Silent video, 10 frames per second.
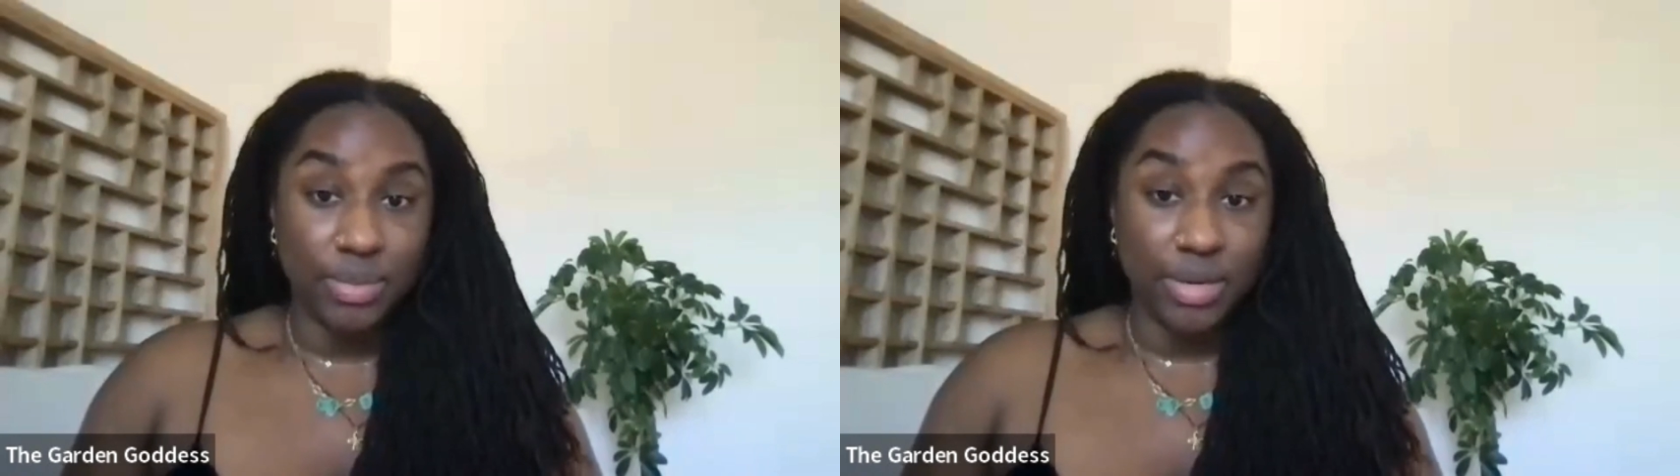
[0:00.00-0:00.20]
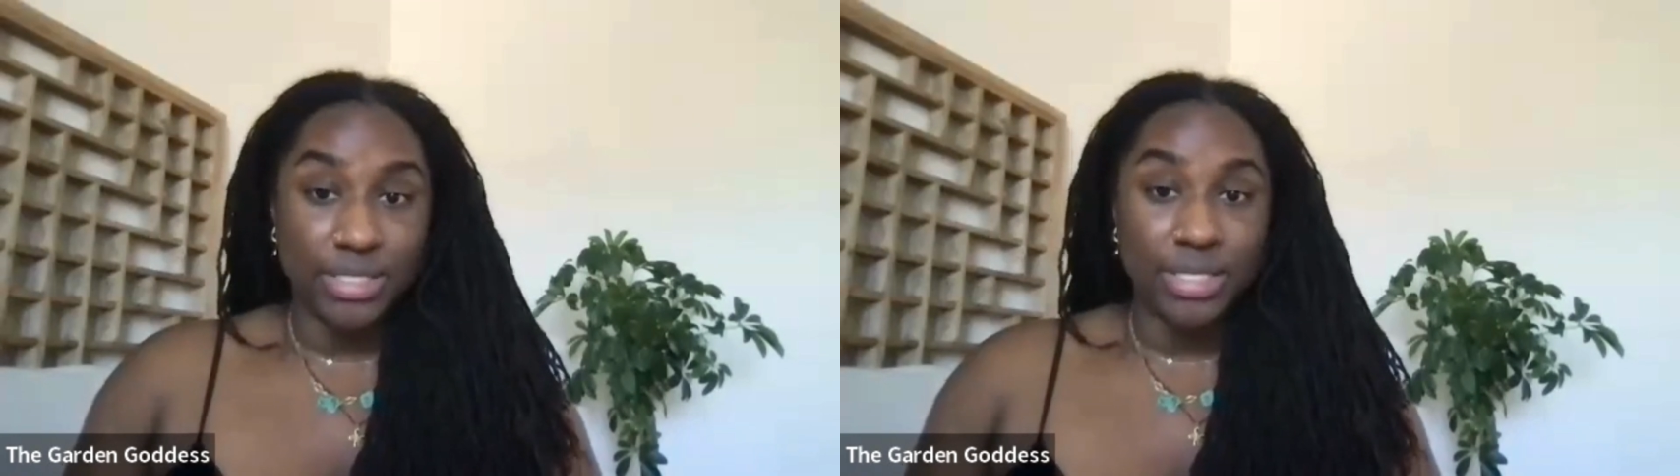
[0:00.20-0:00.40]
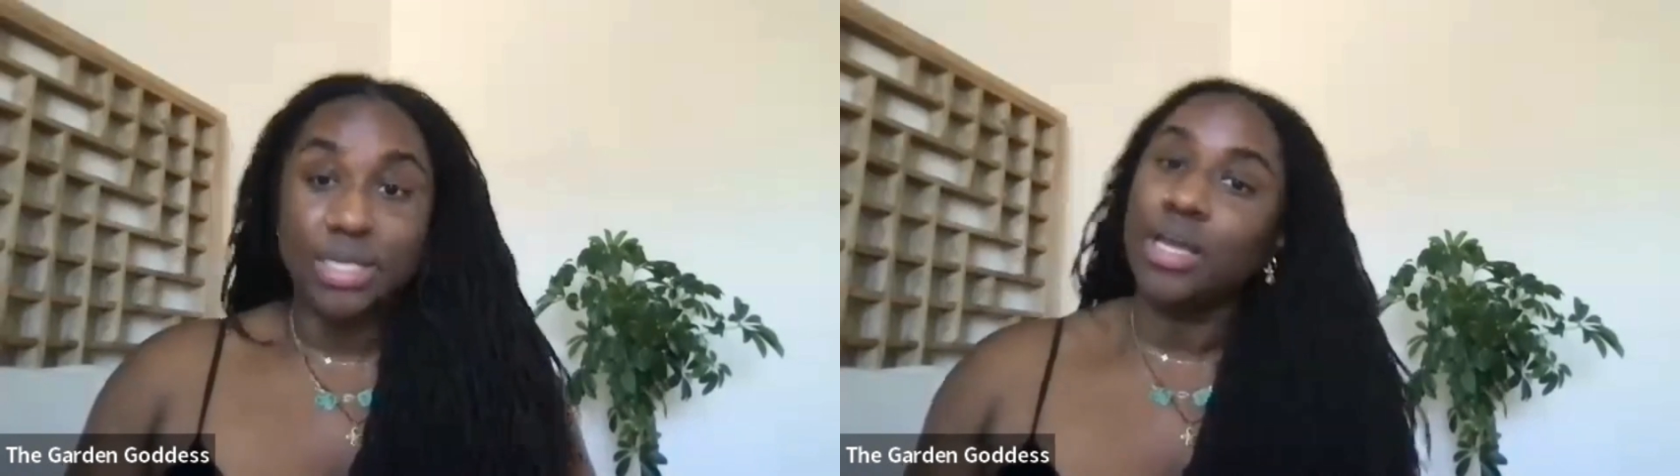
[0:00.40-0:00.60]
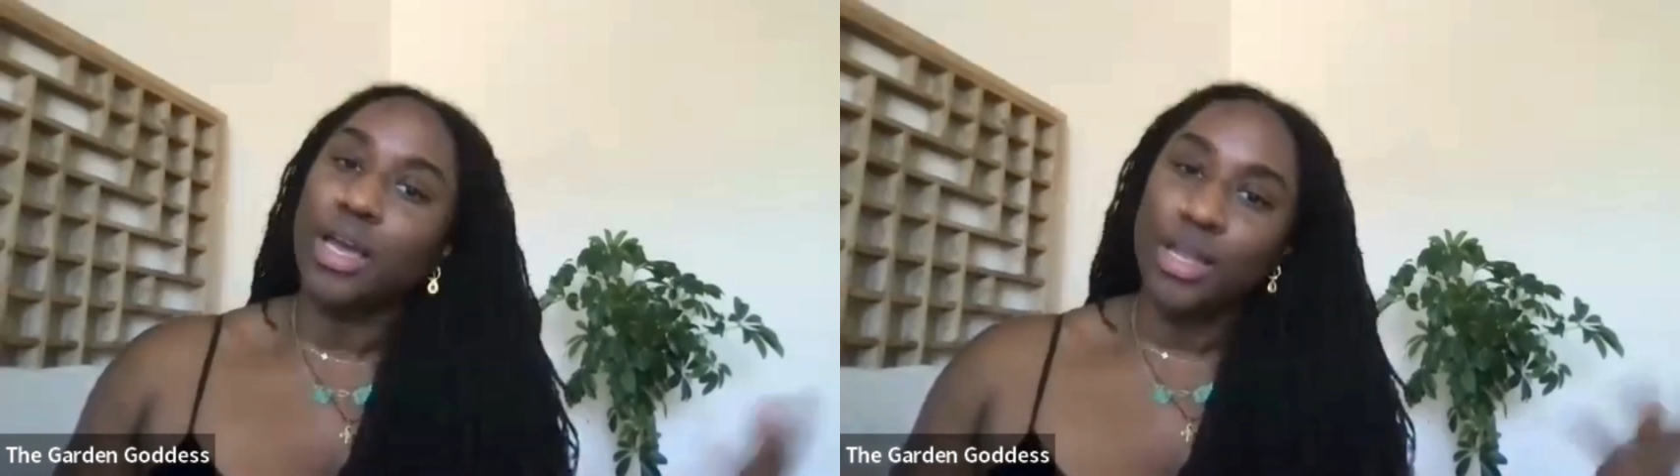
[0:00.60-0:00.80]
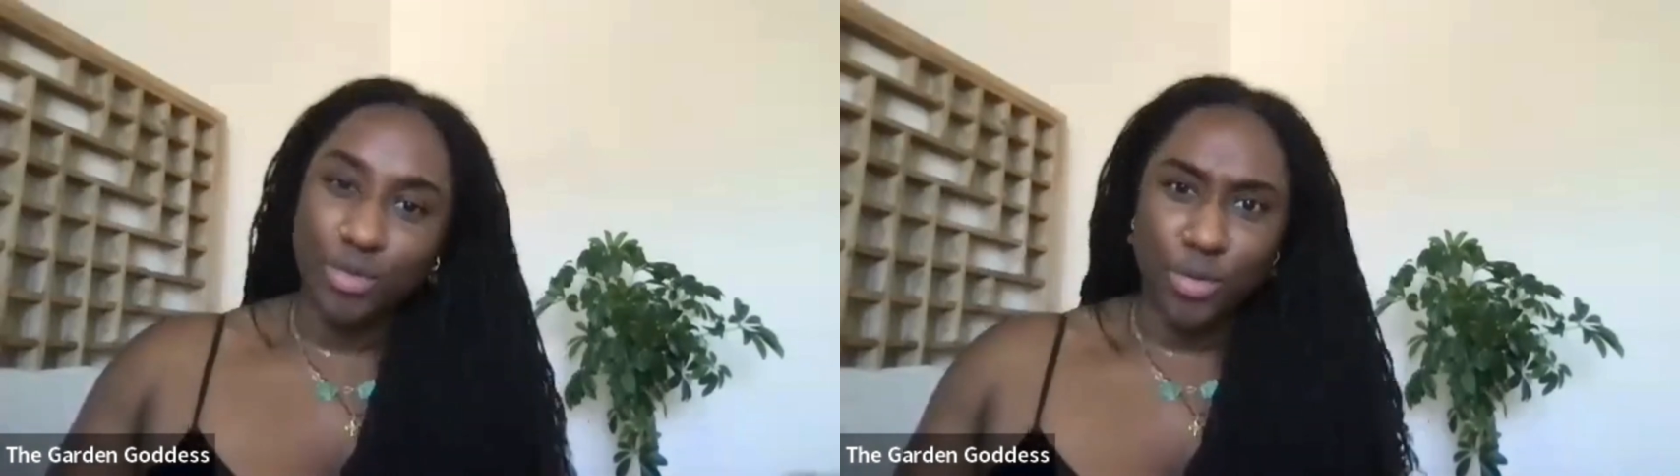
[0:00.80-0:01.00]
space,
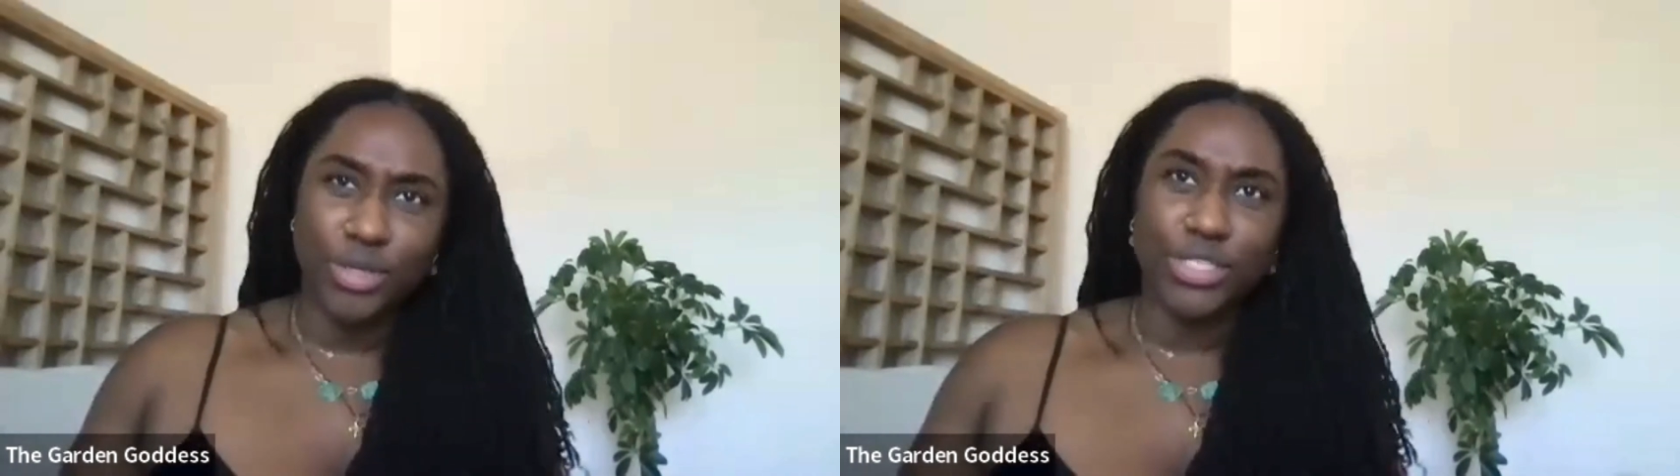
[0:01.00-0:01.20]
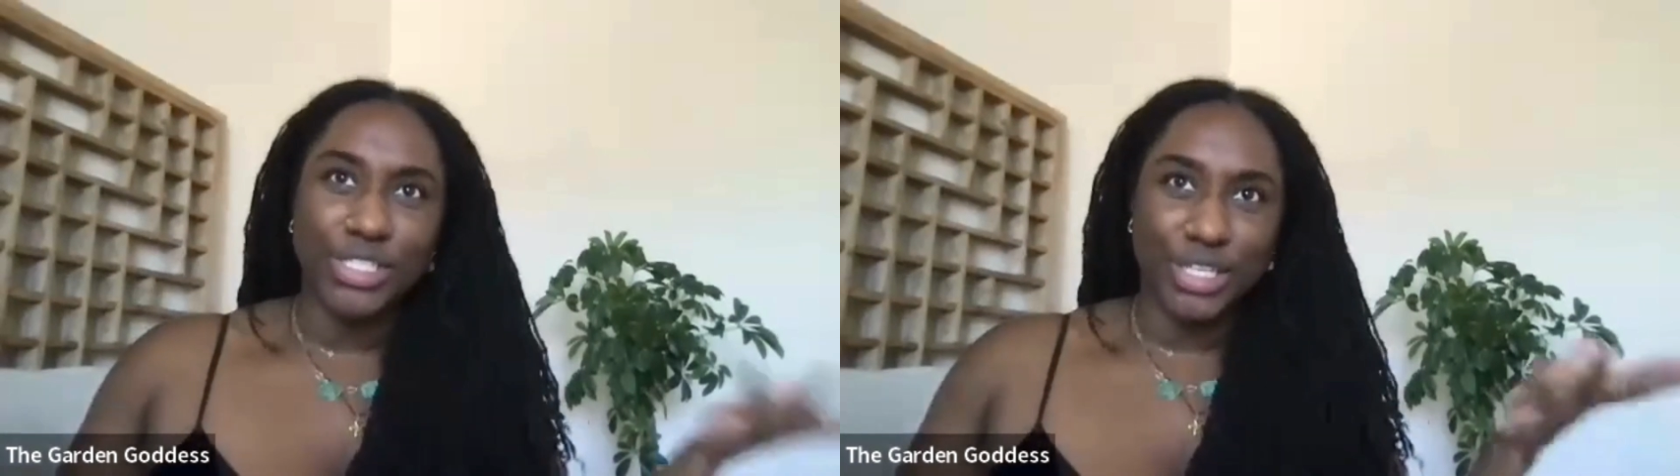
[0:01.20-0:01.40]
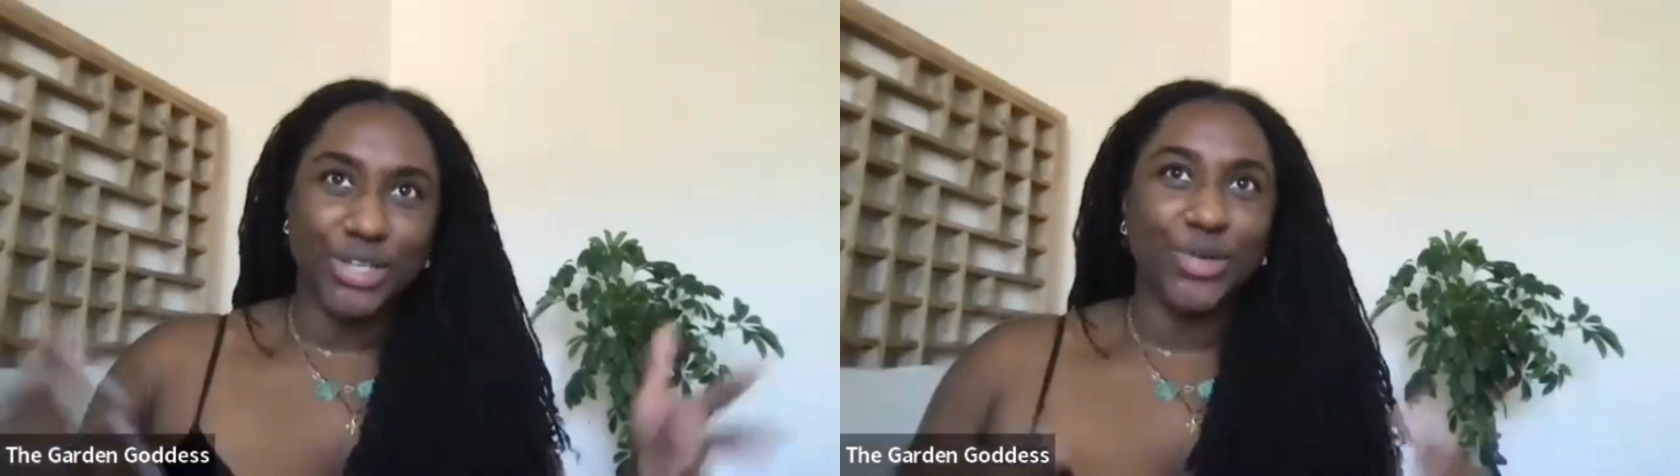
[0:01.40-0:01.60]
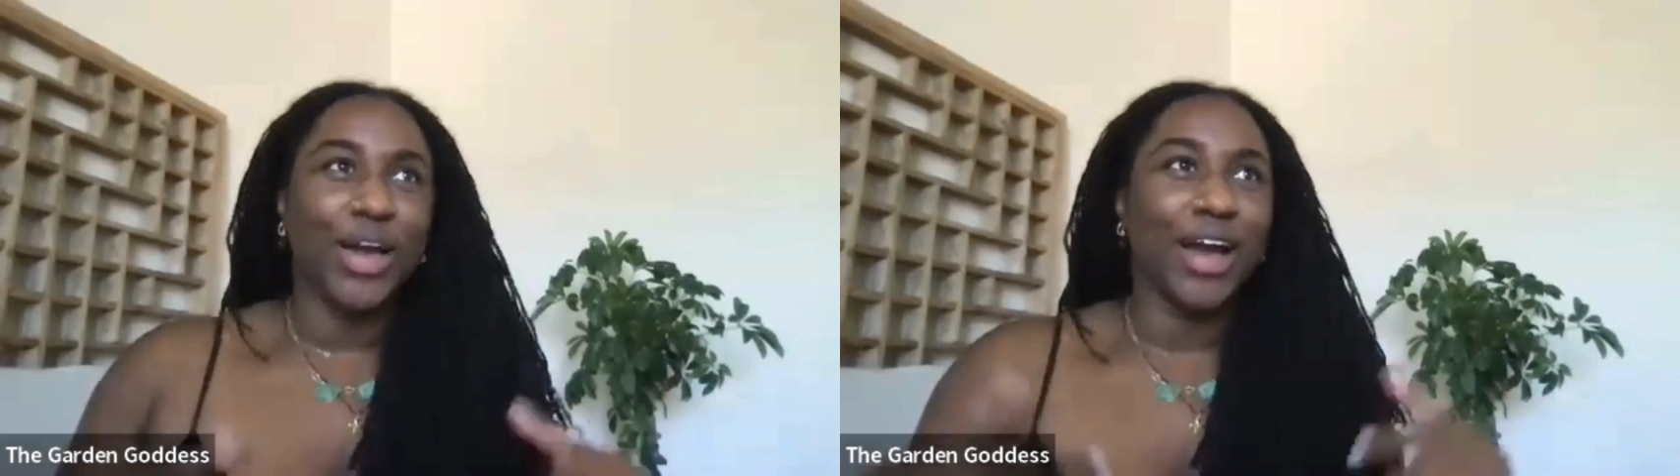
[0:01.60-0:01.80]
and of course, share